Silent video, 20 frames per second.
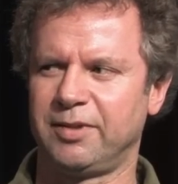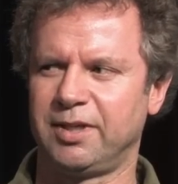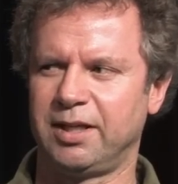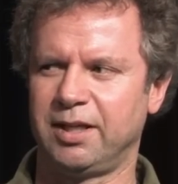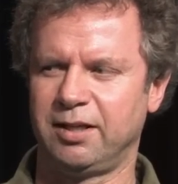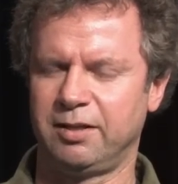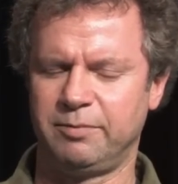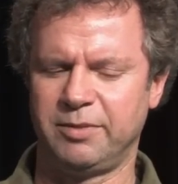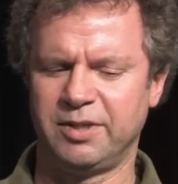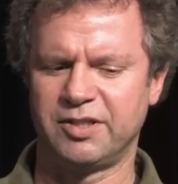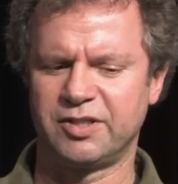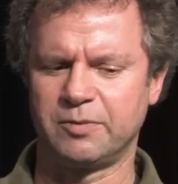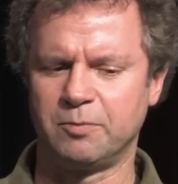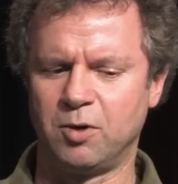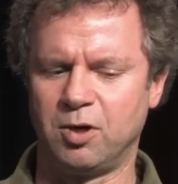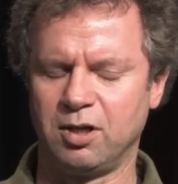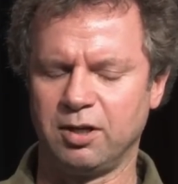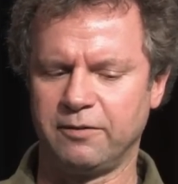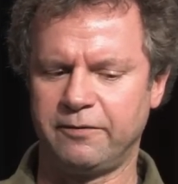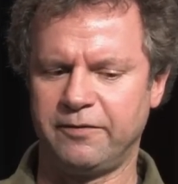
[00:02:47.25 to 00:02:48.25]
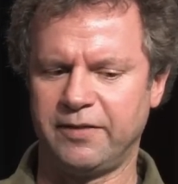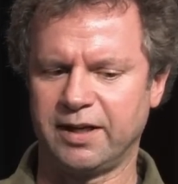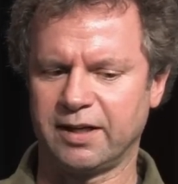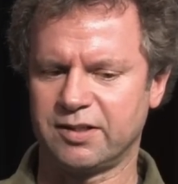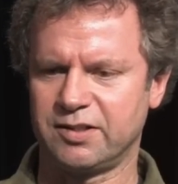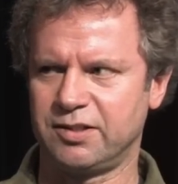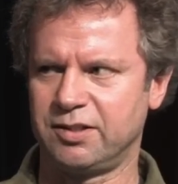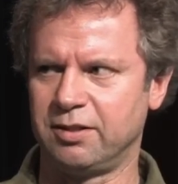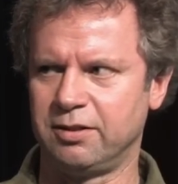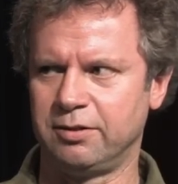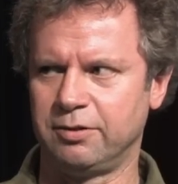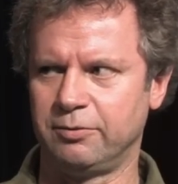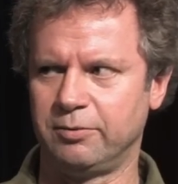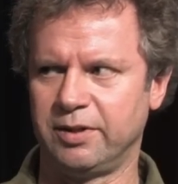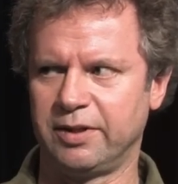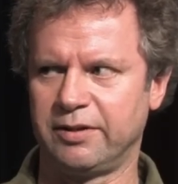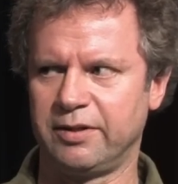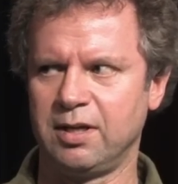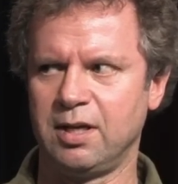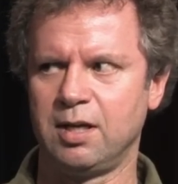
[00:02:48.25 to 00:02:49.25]
They had been small effects to do
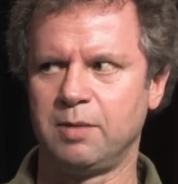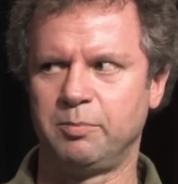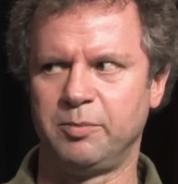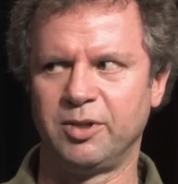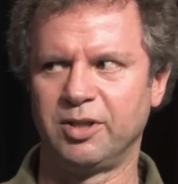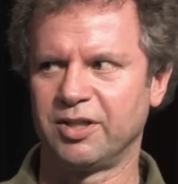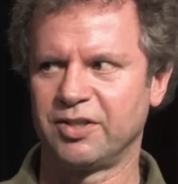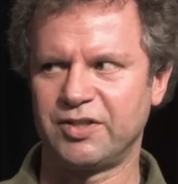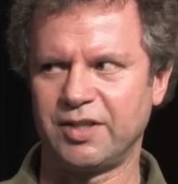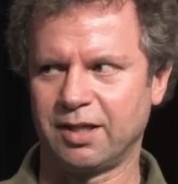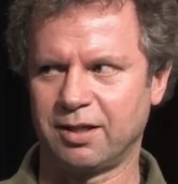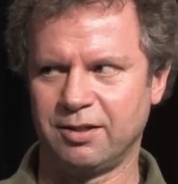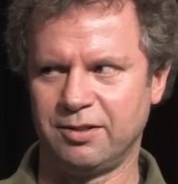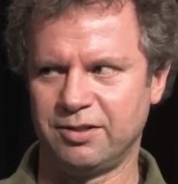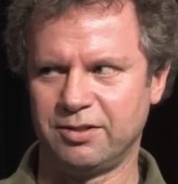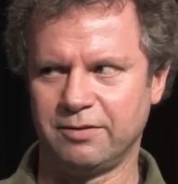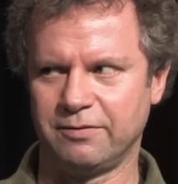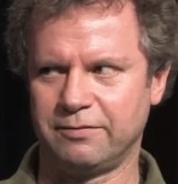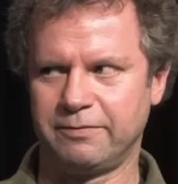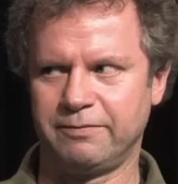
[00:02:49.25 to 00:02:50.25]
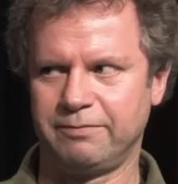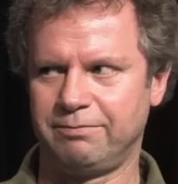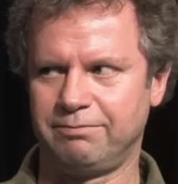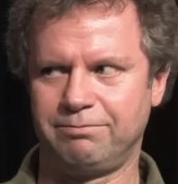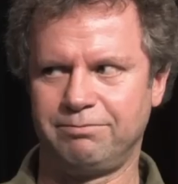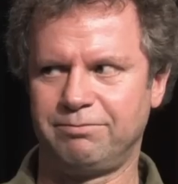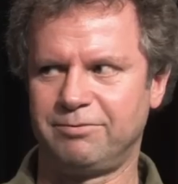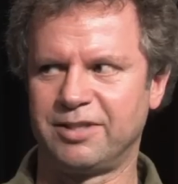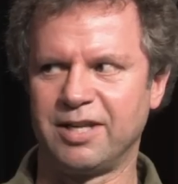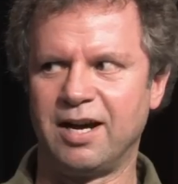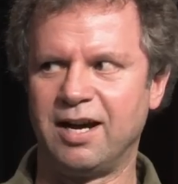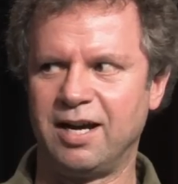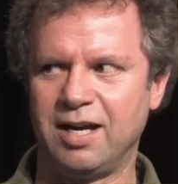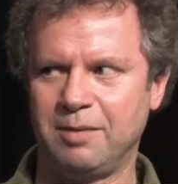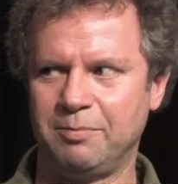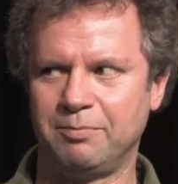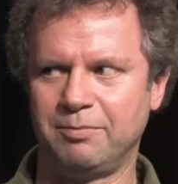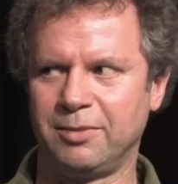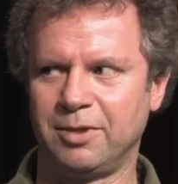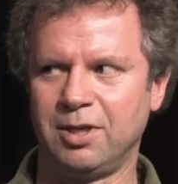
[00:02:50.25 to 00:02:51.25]
with milliseconds of
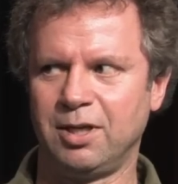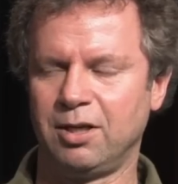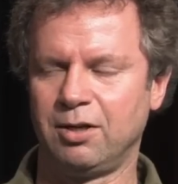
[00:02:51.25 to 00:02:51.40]
time,